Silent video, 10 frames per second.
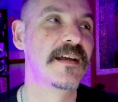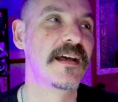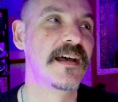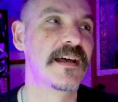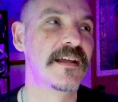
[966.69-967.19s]

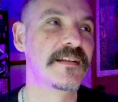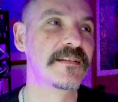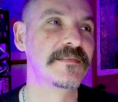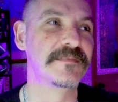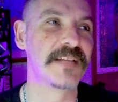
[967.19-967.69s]

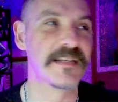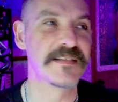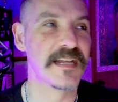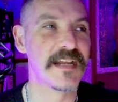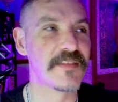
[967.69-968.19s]
Like I
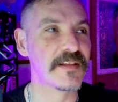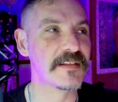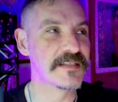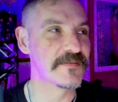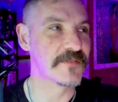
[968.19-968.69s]
said, not the
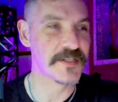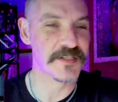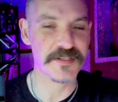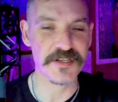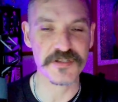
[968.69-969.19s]
least of which
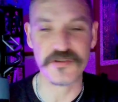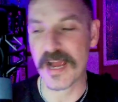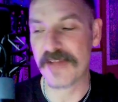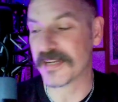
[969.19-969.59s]
is just driving